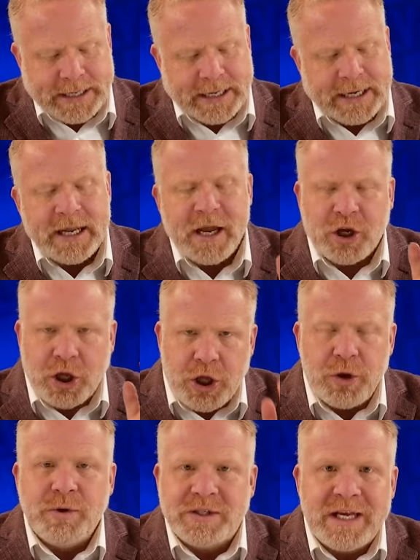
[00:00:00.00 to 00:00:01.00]

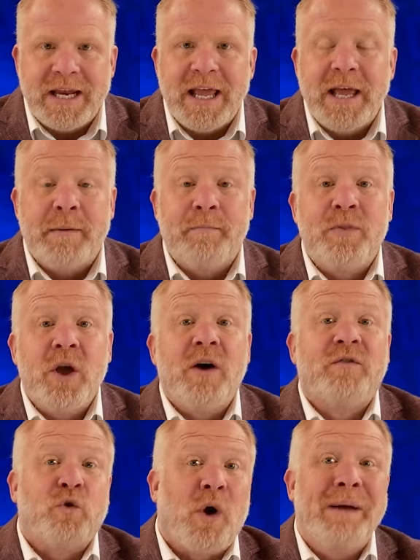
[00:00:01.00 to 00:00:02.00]
accusing him
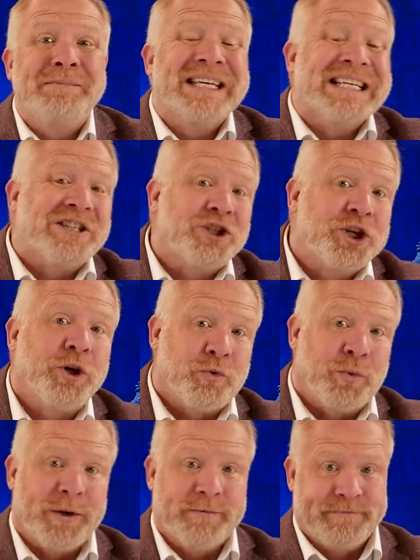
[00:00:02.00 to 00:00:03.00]
of crimes against
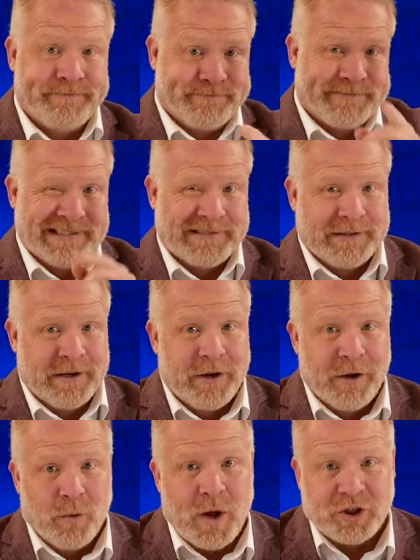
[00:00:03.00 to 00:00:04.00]
children.
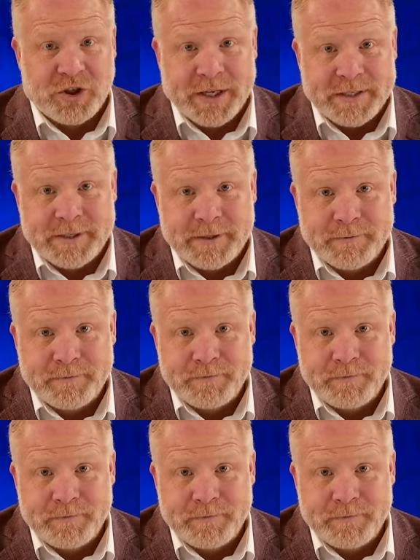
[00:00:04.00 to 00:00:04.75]
Watch this.